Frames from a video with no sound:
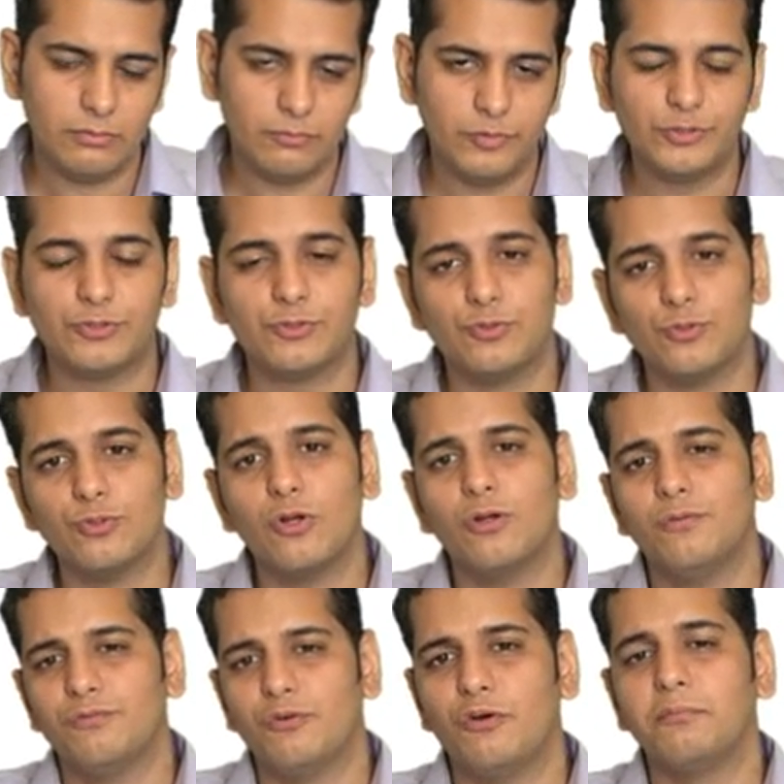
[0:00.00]

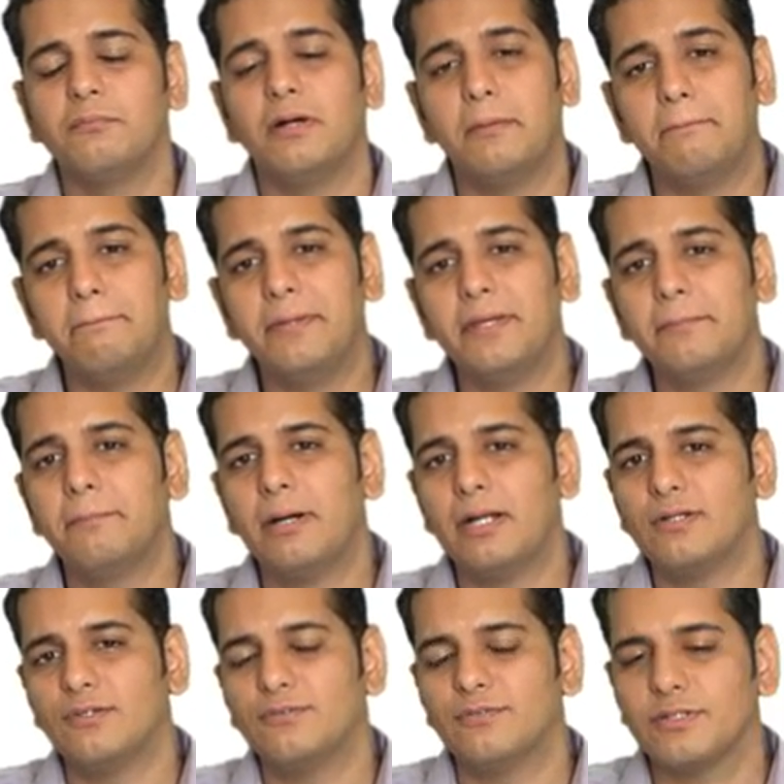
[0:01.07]
a big
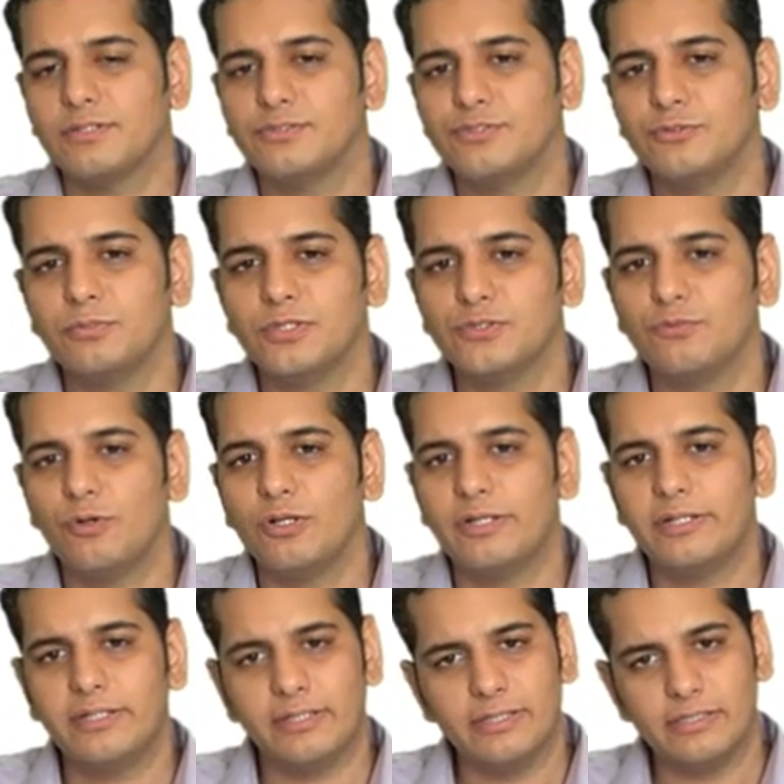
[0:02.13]
part of consumer's
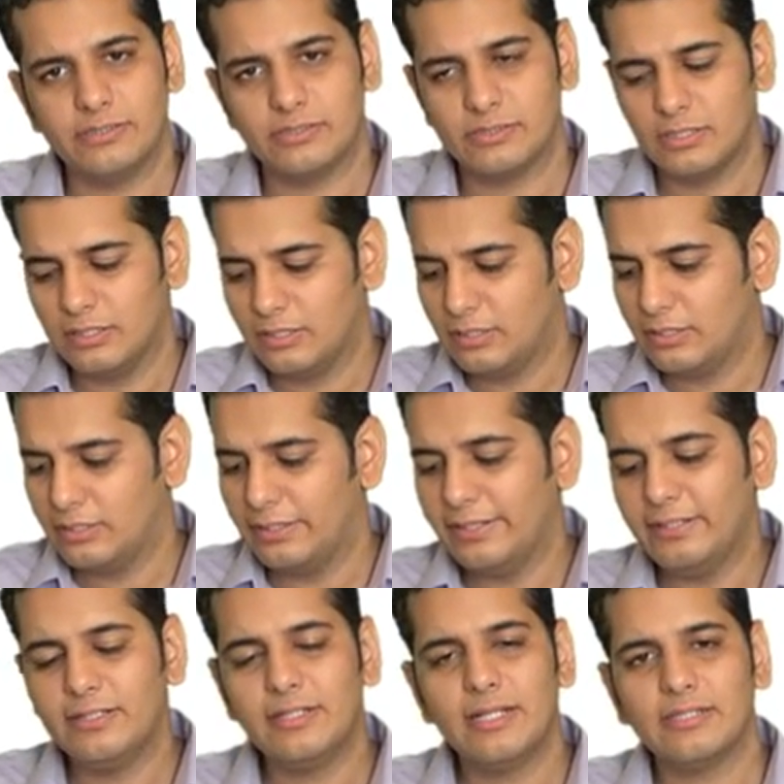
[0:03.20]
wallet is
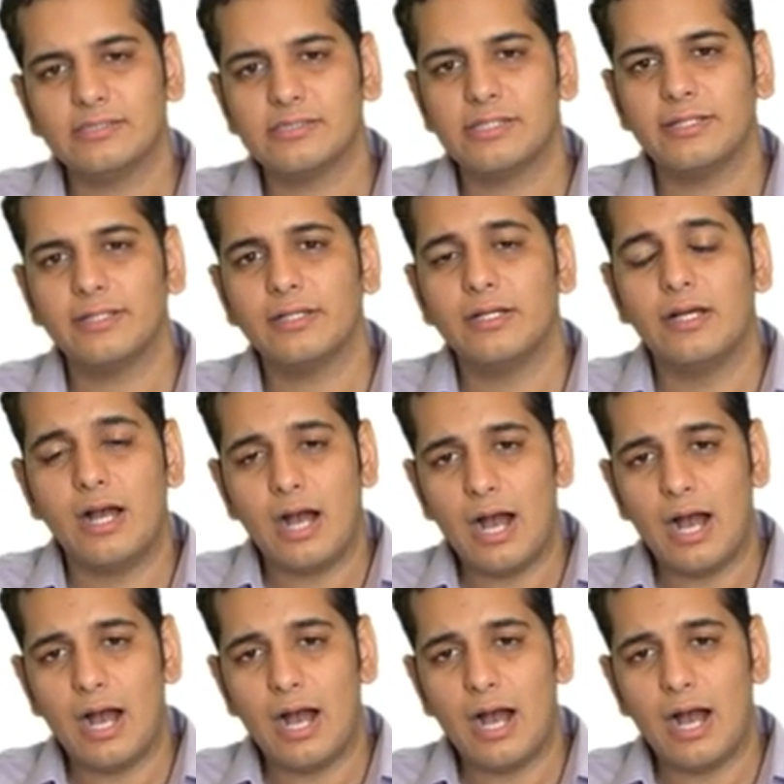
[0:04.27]
inelastic.